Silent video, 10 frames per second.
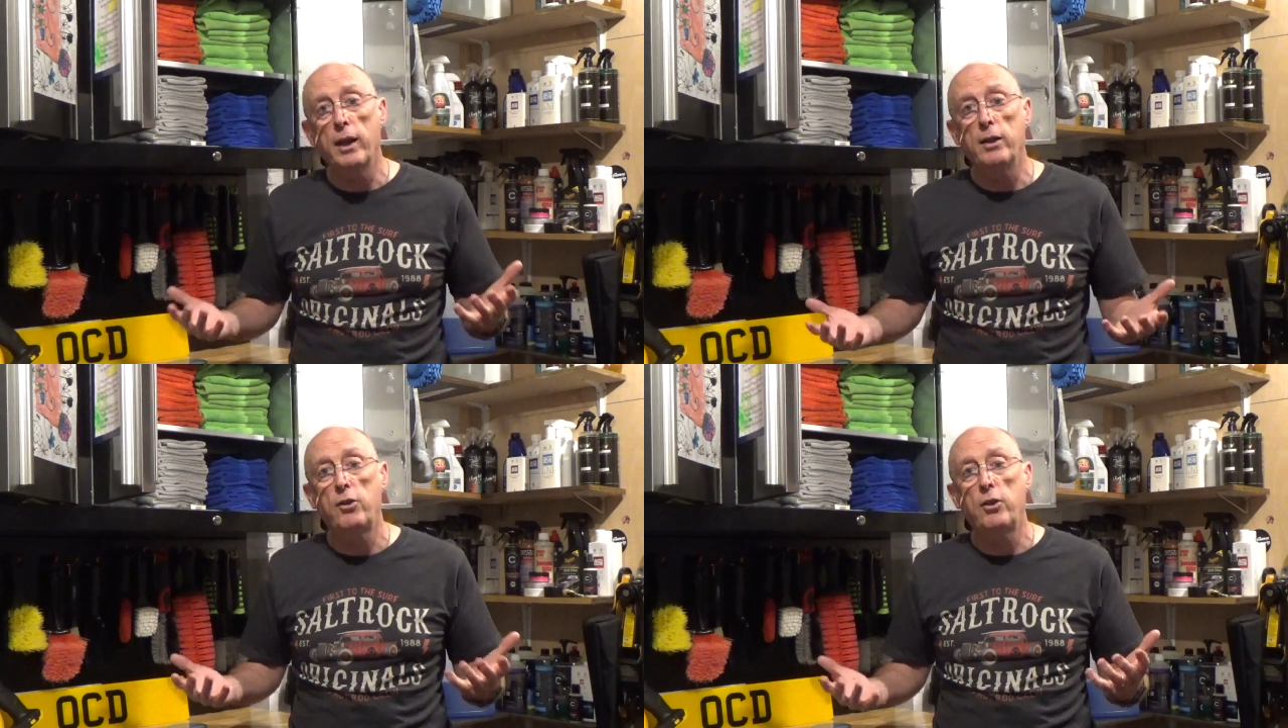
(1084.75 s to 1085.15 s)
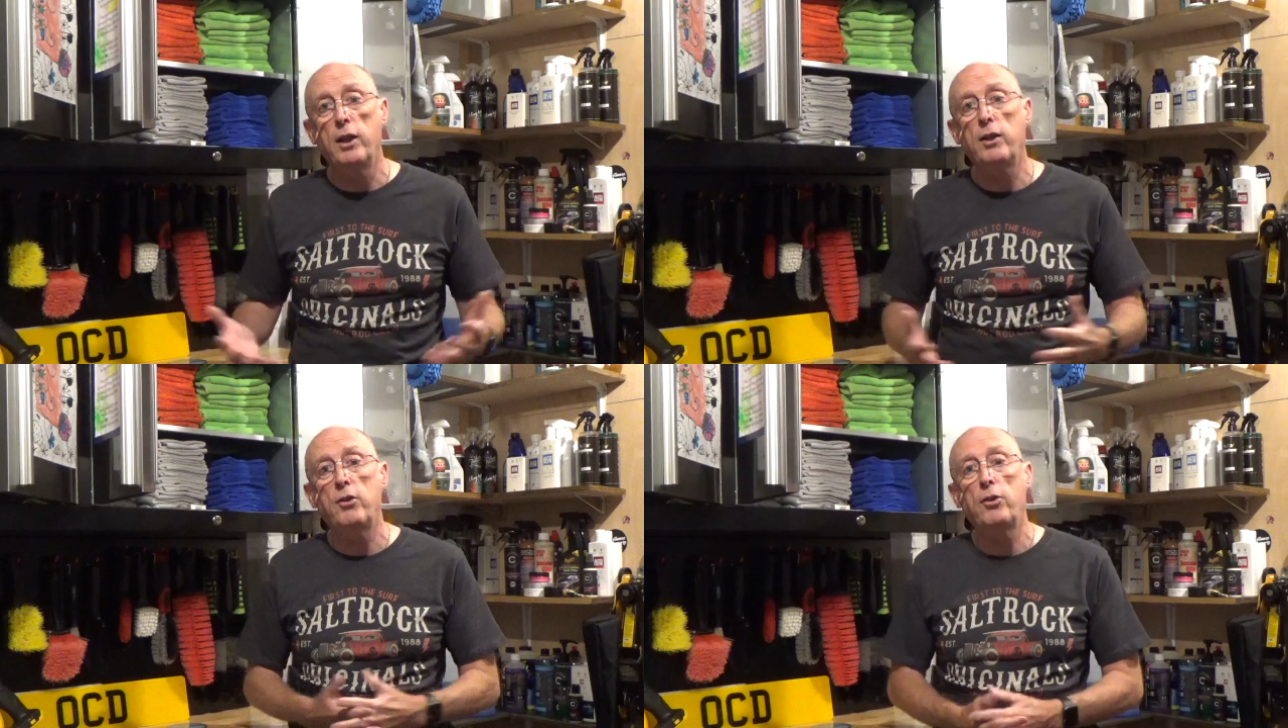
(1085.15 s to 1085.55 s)

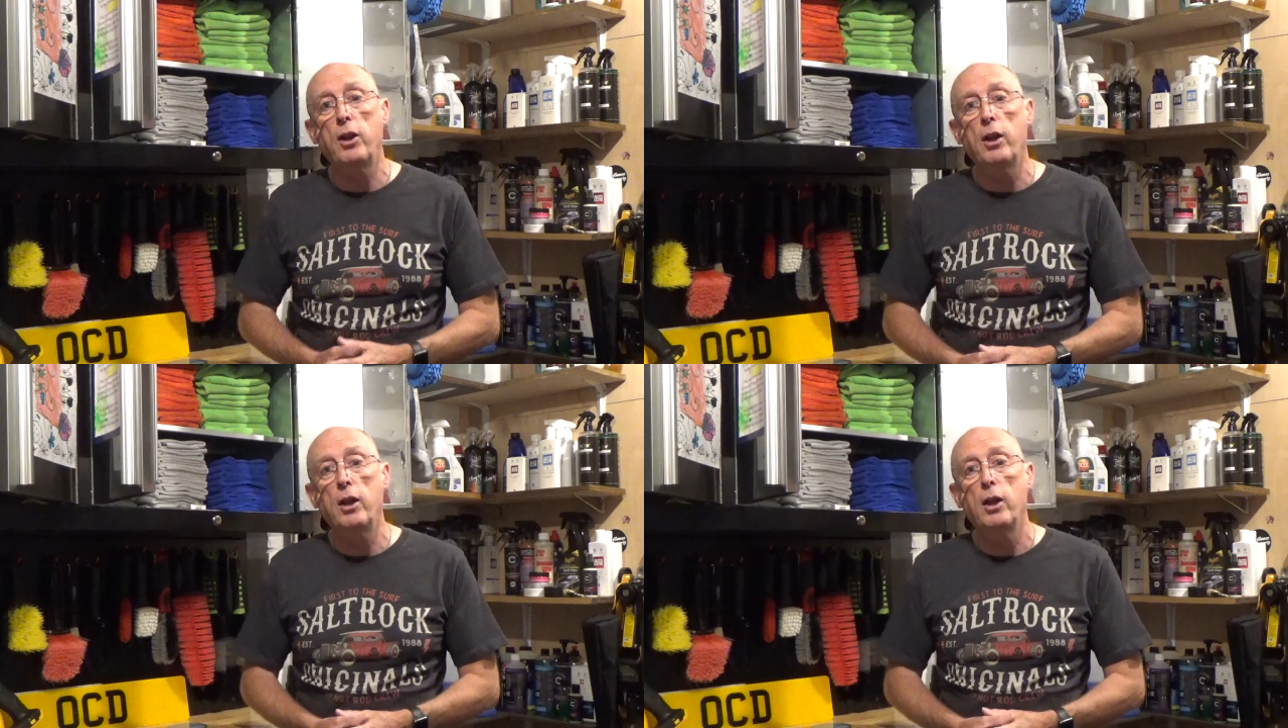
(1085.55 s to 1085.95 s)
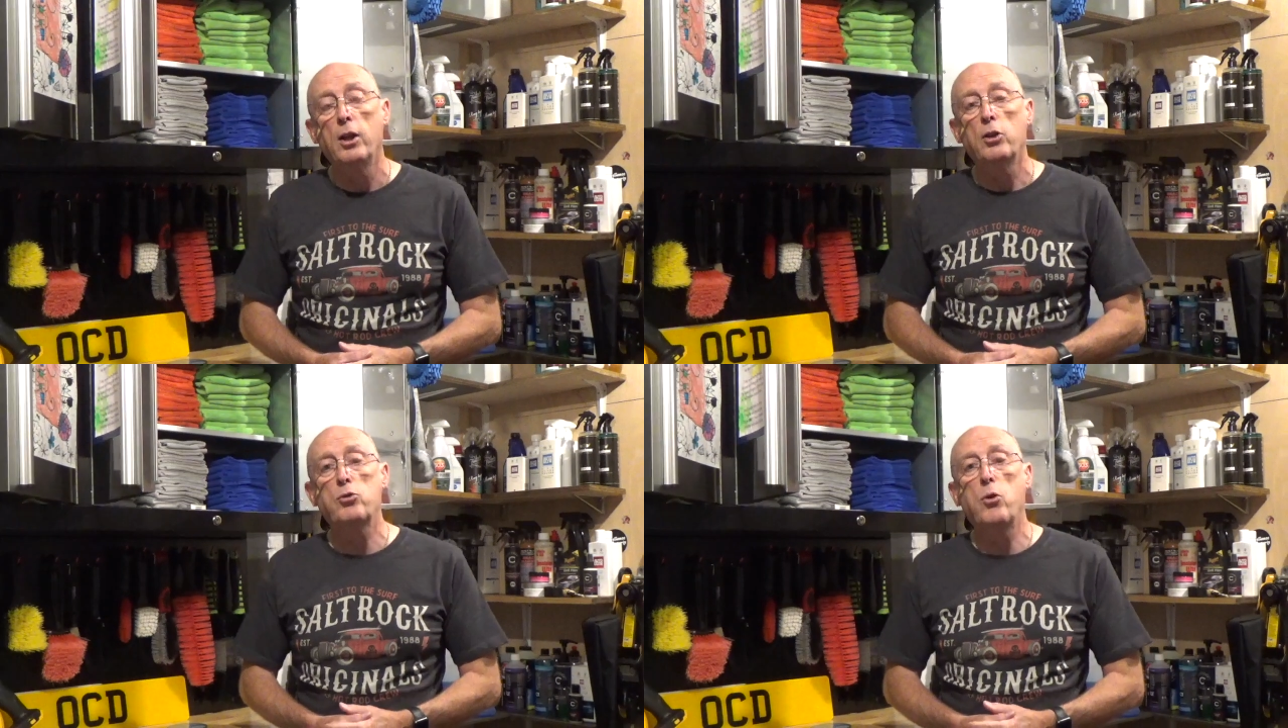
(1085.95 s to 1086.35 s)
Let's
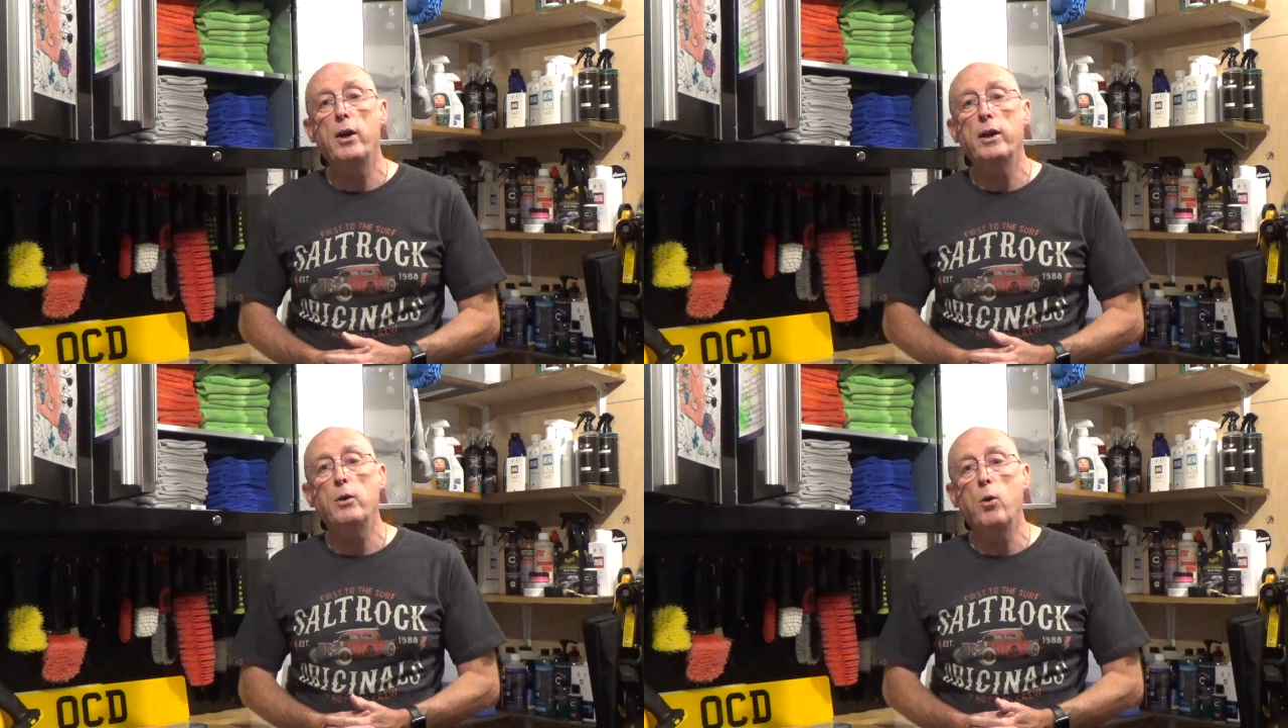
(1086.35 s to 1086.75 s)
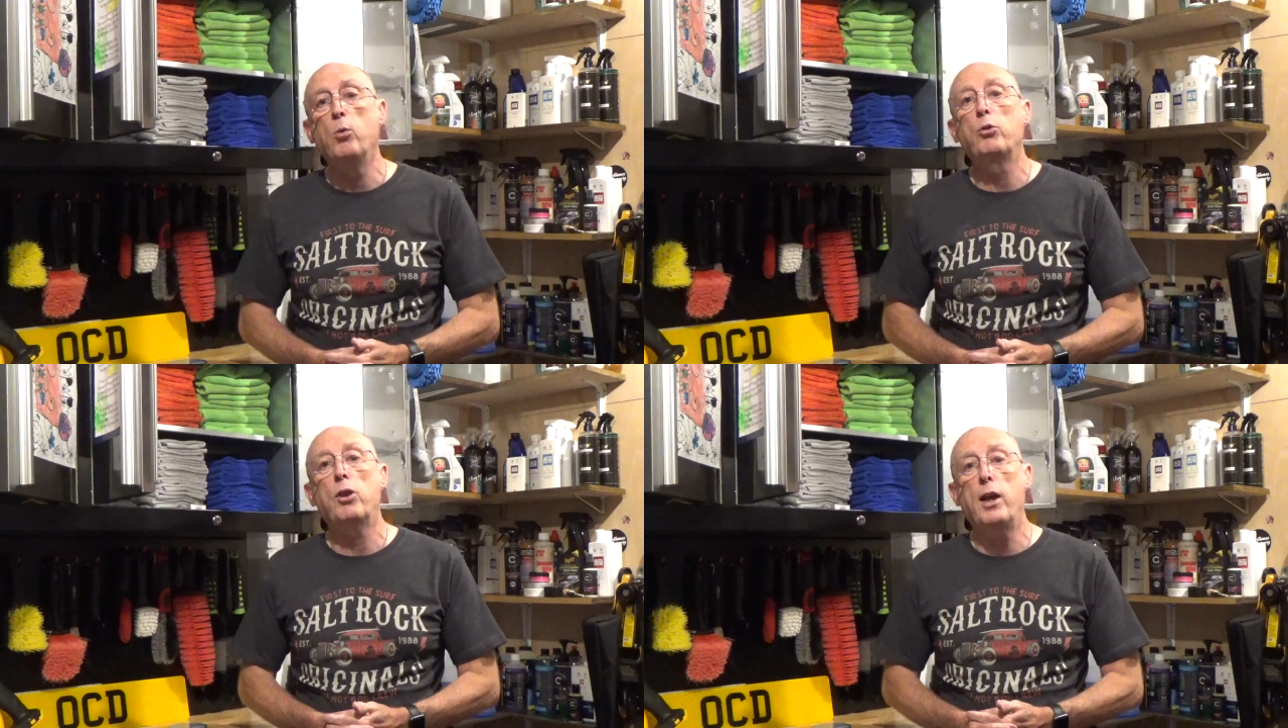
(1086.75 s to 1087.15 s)
try and
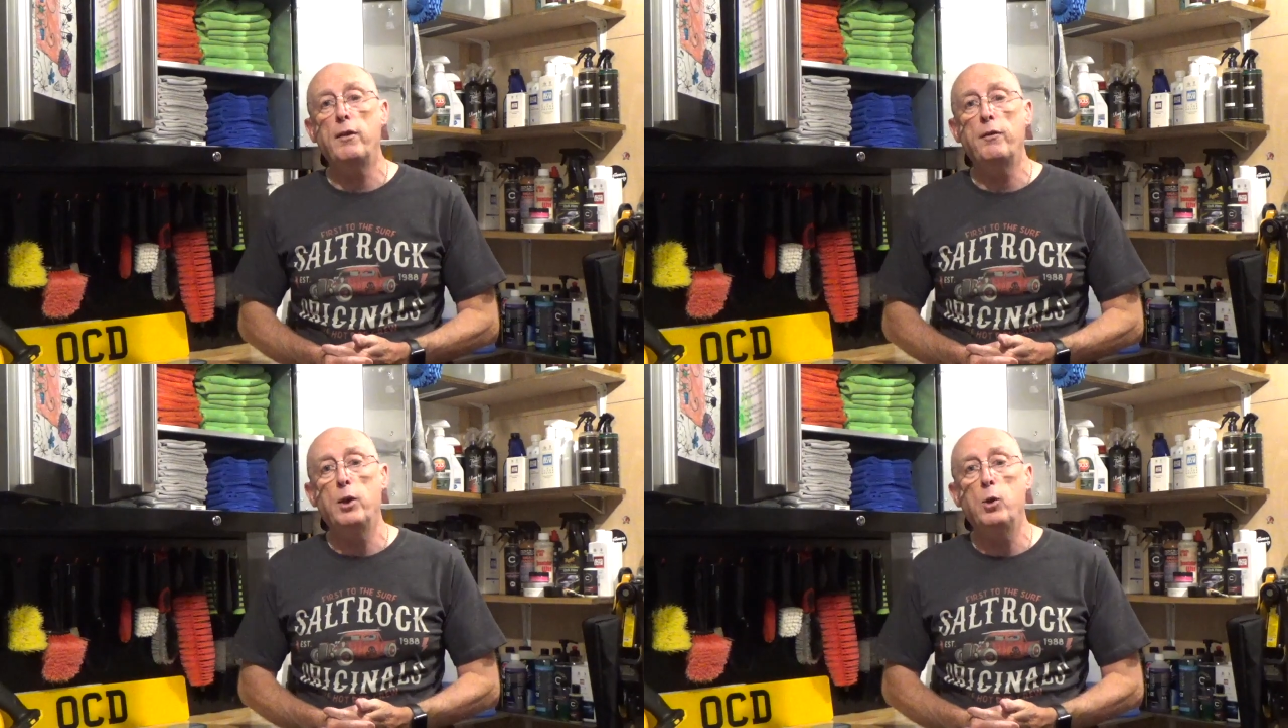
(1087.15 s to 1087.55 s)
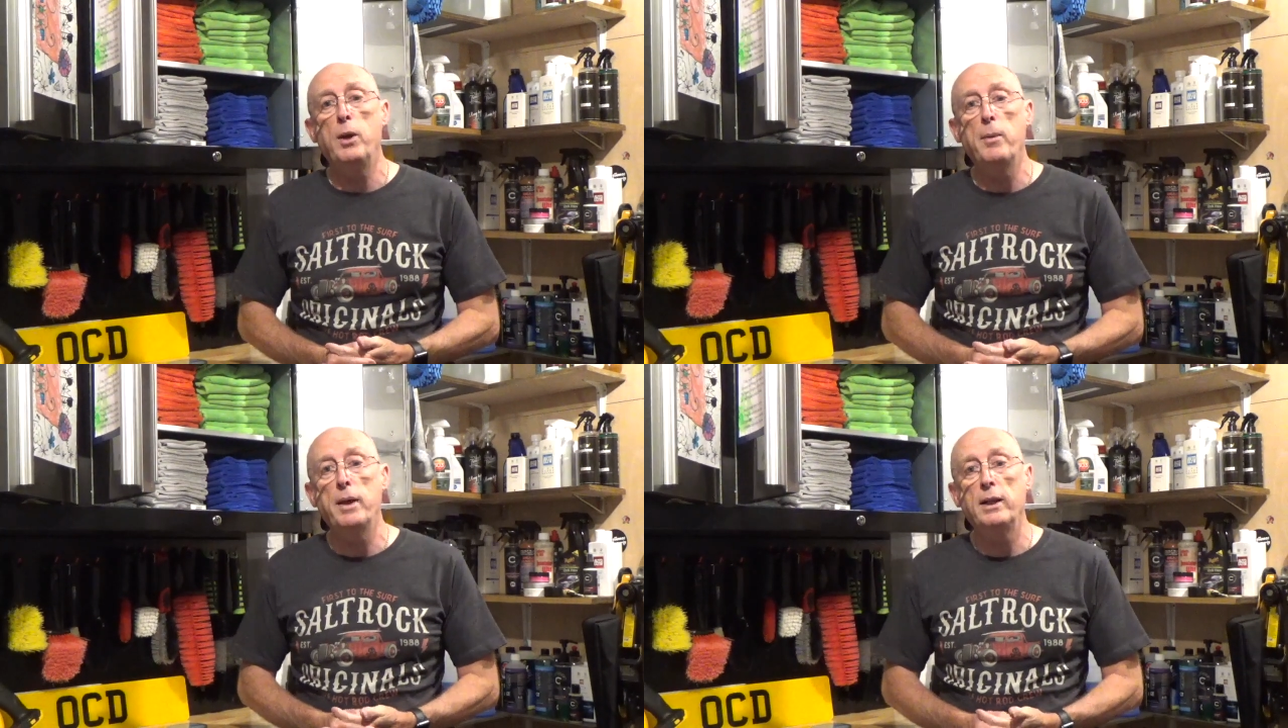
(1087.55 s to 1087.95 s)
all save a little
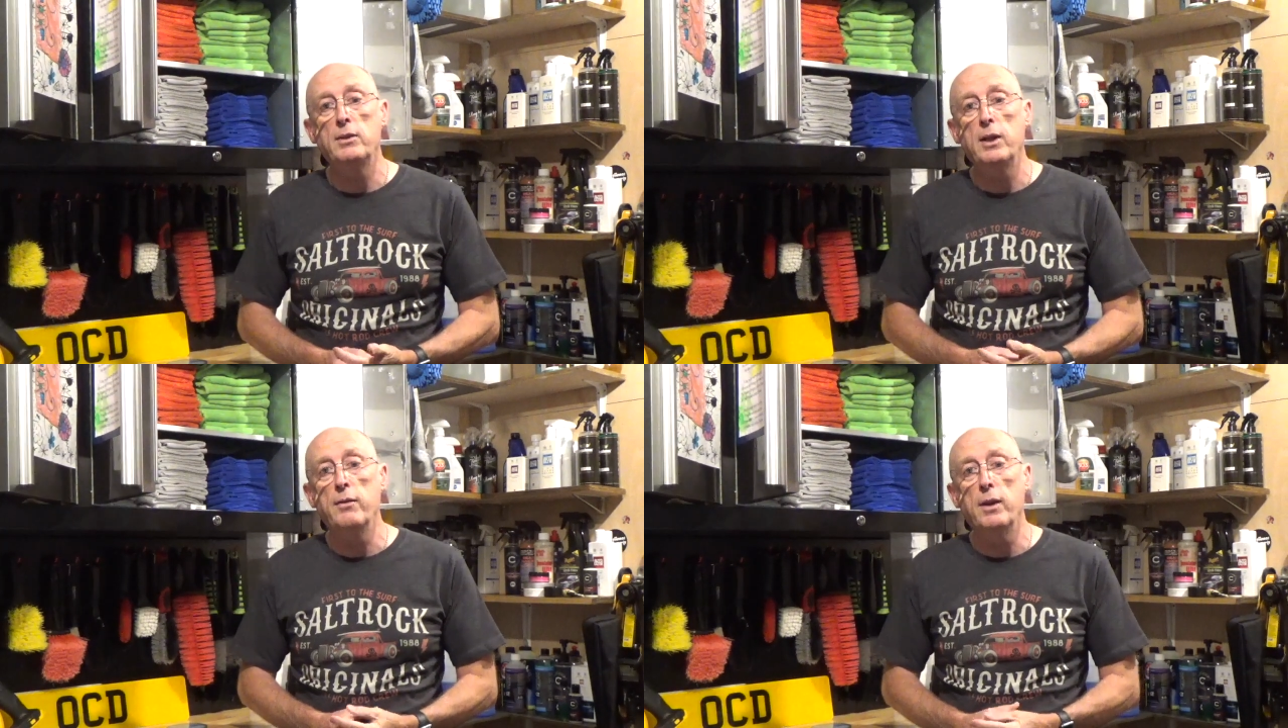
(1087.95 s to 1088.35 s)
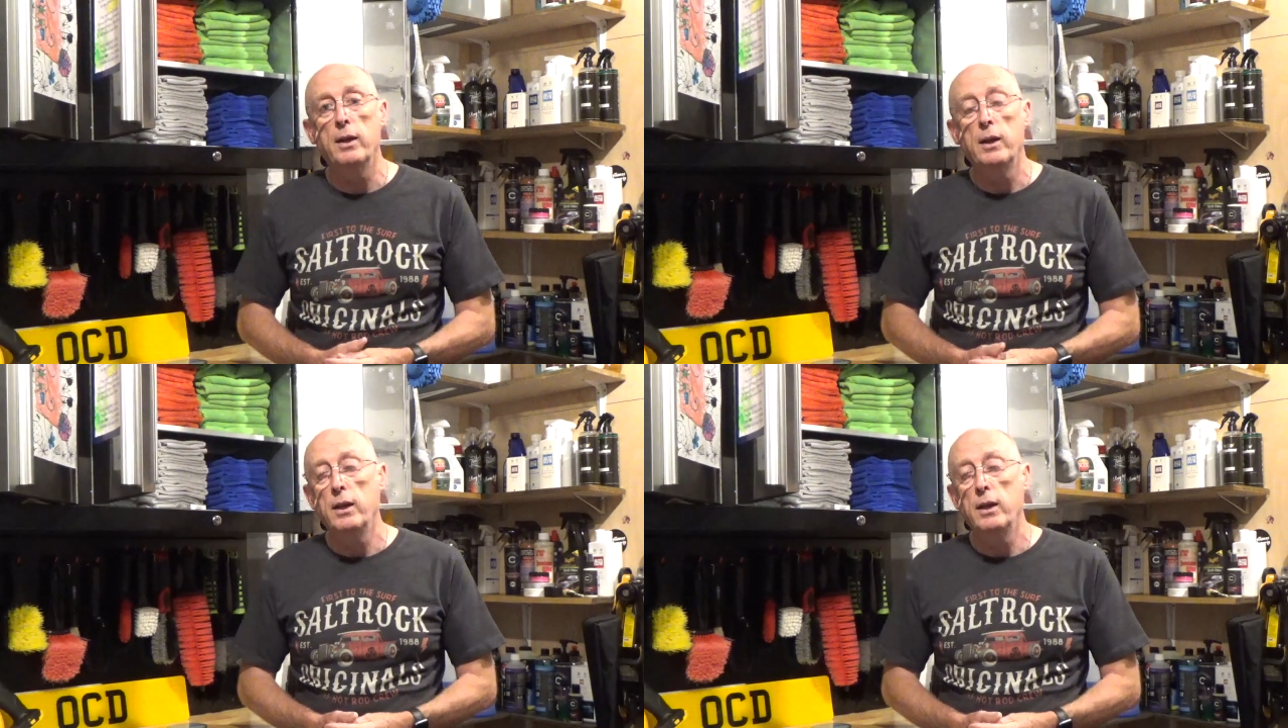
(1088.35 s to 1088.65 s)
bit of money together.